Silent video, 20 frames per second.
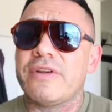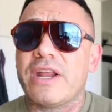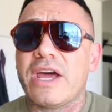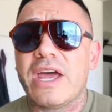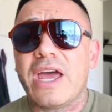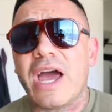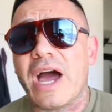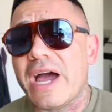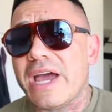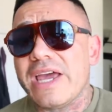And
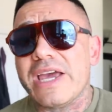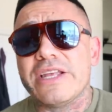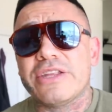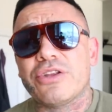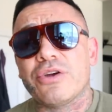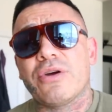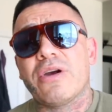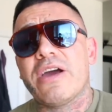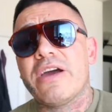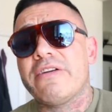I
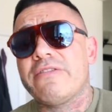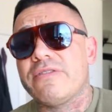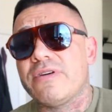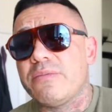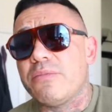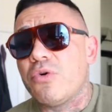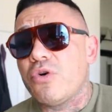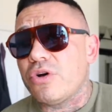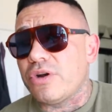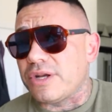ate there
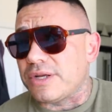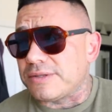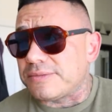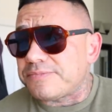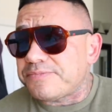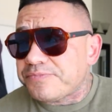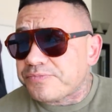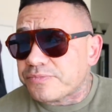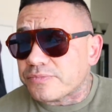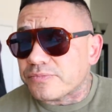every morning.
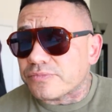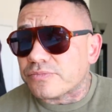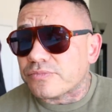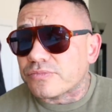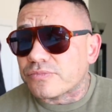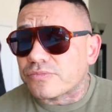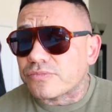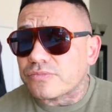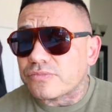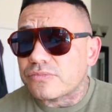
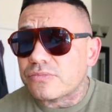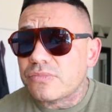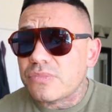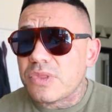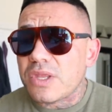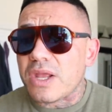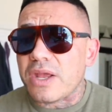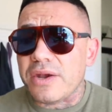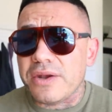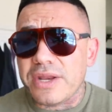
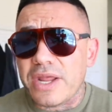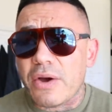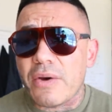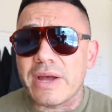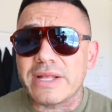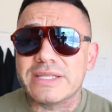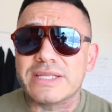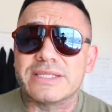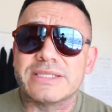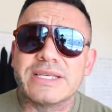
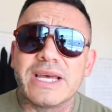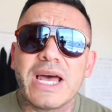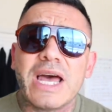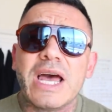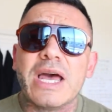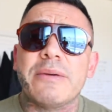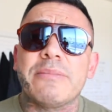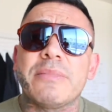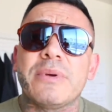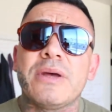Now at the
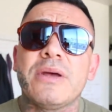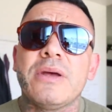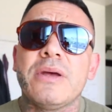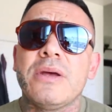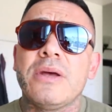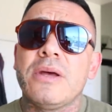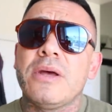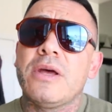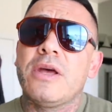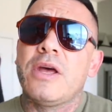time,
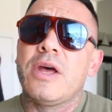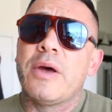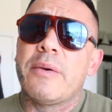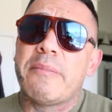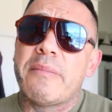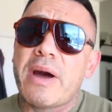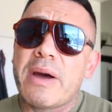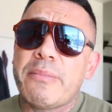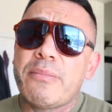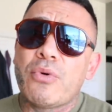
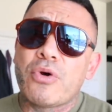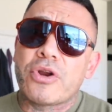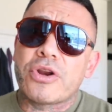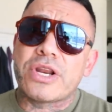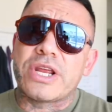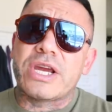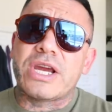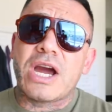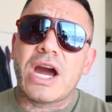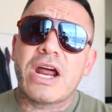my boy
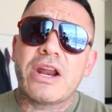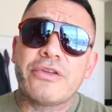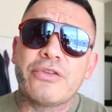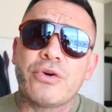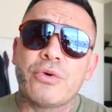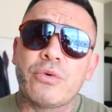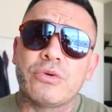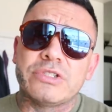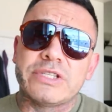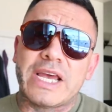
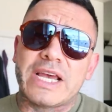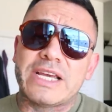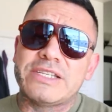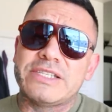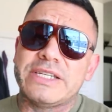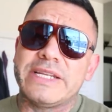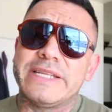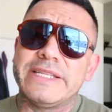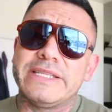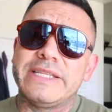Ricardo was
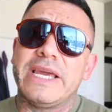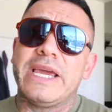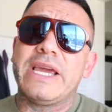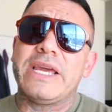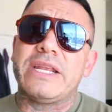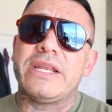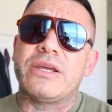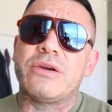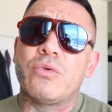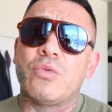actually
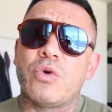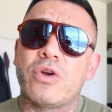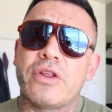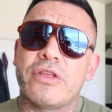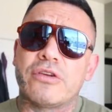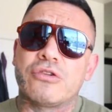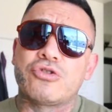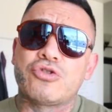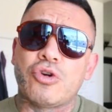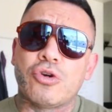dating one
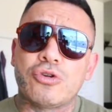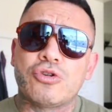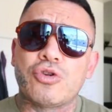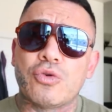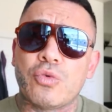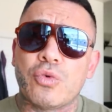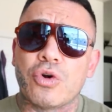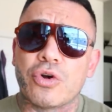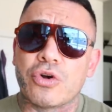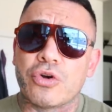of the
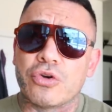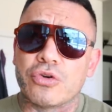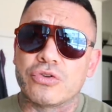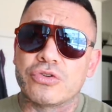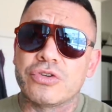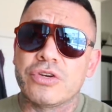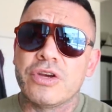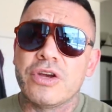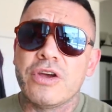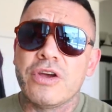social
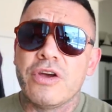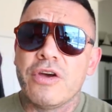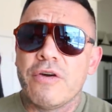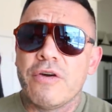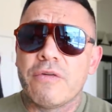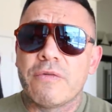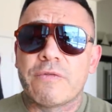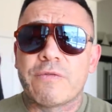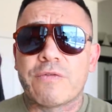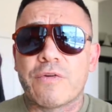workers
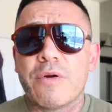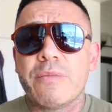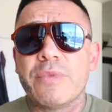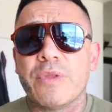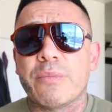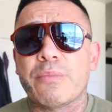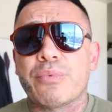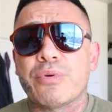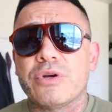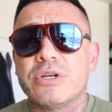
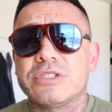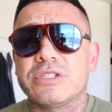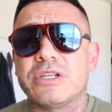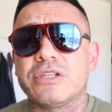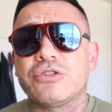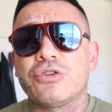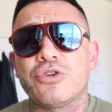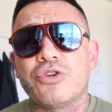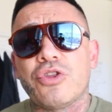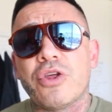from the
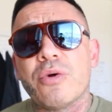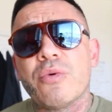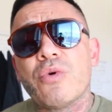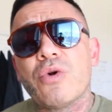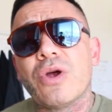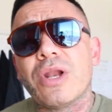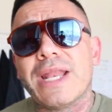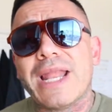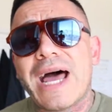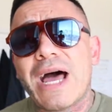prison. So they
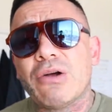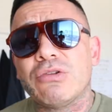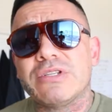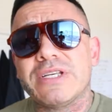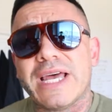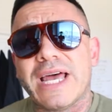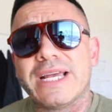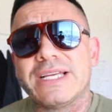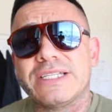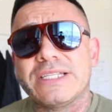were allowed
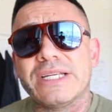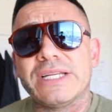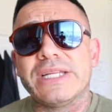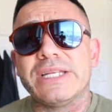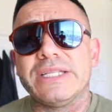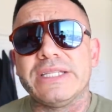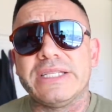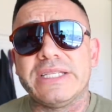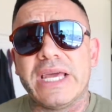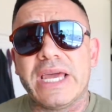to
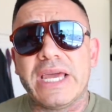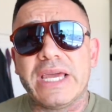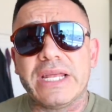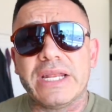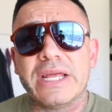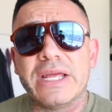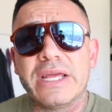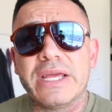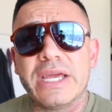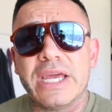actually
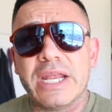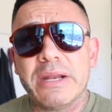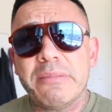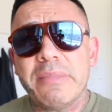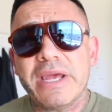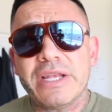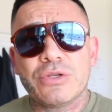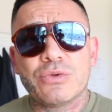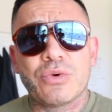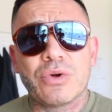date.
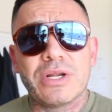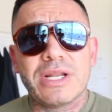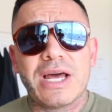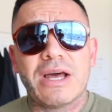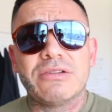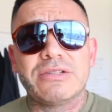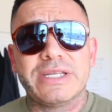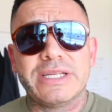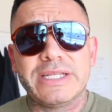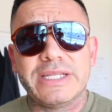Inmates were
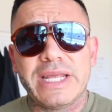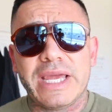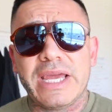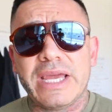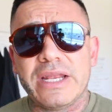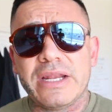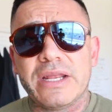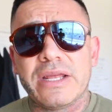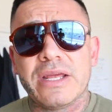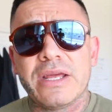allowed to
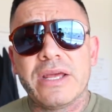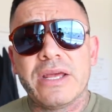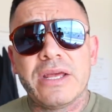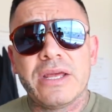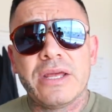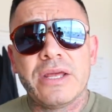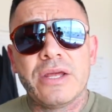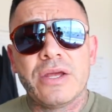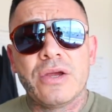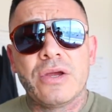date
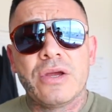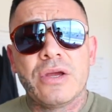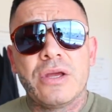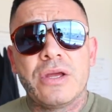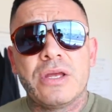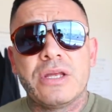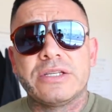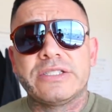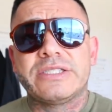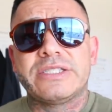
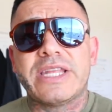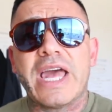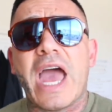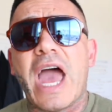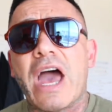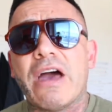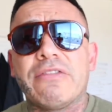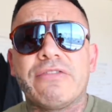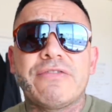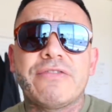
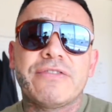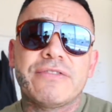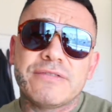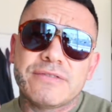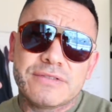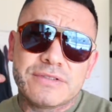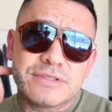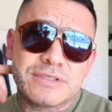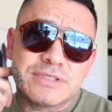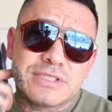staff.
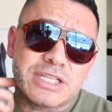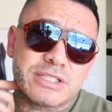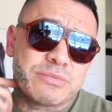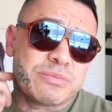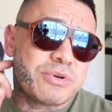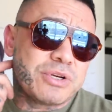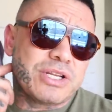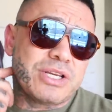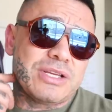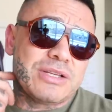That's
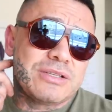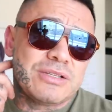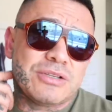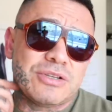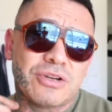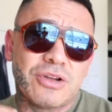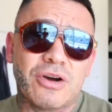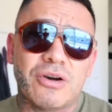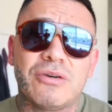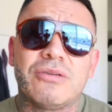pretty,
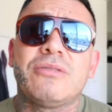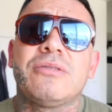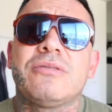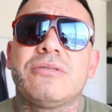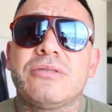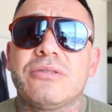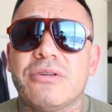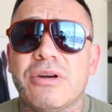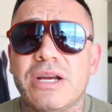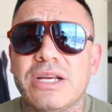you know,
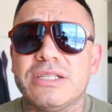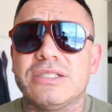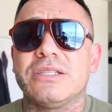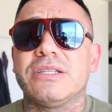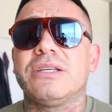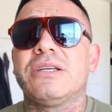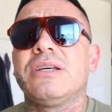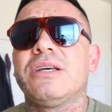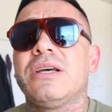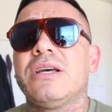
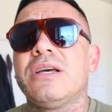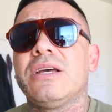crazy.